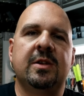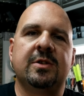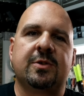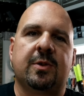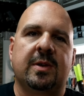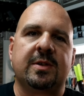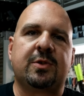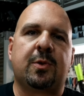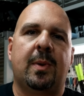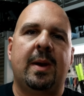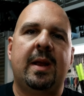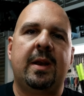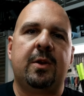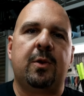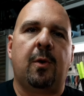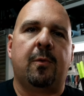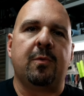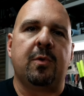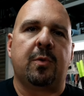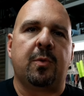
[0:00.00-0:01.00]
So let's go ahead and
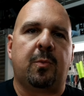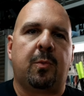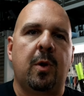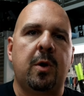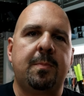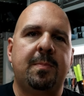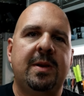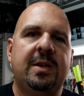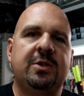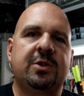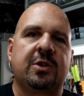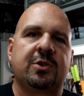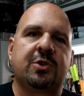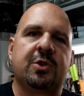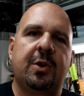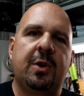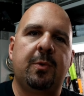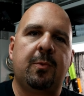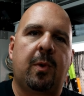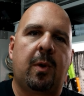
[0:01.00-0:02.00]
go over to the workbench. I'll
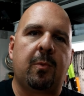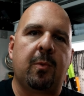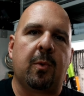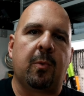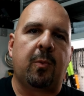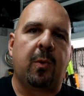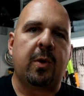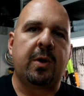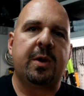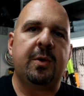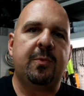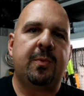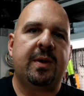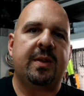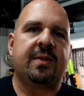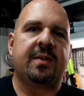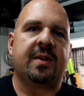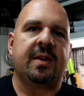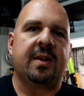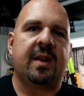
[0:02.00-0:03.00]
show you what we're working
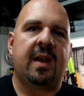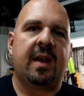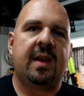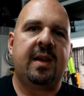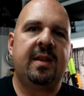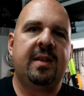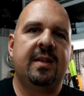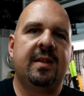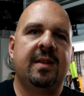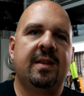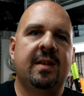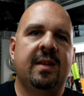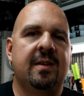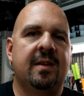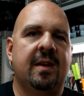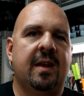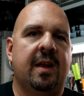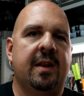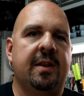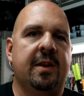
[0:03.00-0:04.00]
with today
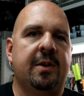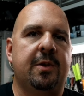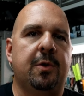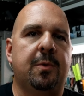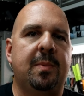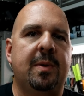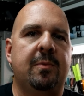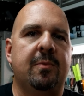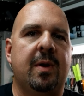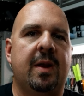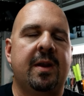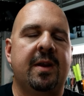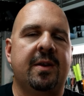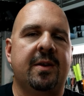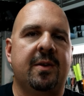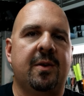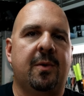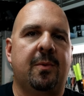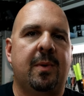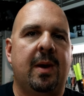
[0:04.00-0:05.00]
and then you'll be ready
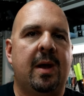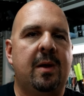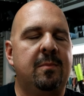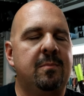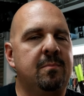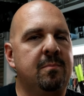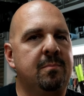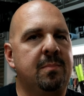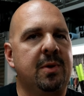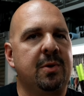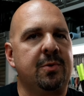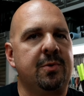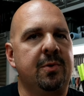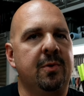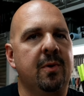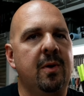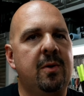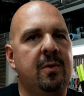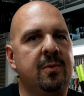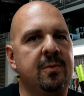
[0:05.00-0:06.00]
to go out, build
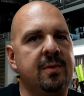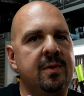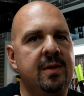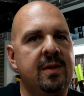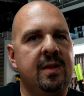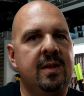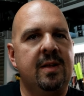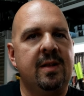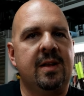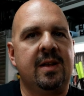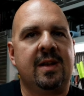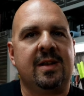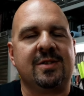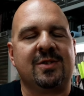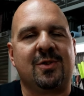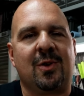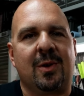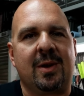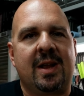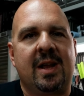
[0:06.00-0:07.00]
your own, and
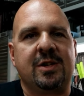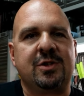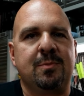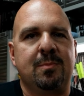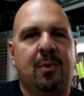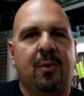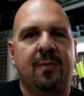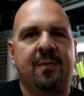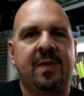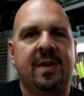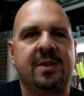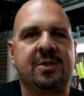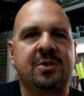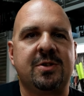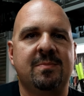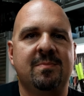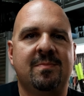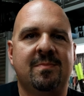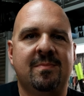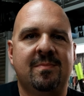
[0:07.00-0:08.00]
start catching more
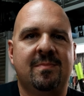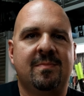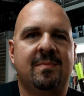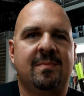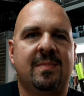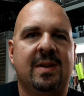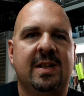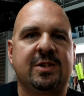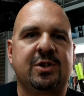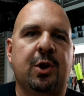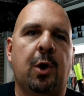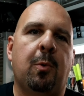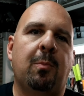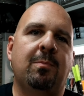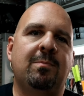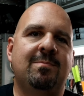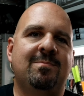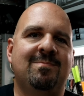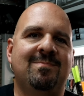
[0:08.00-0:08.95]
fish. Let's go.